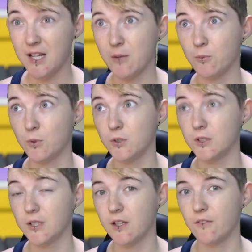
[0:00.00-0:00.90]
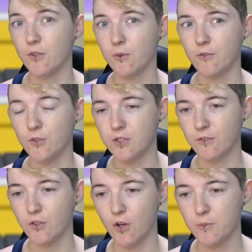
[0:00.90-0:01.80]
it will give you a few
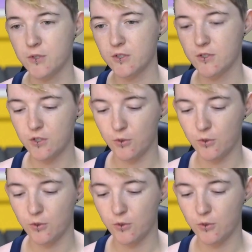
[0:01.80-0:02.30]
different options.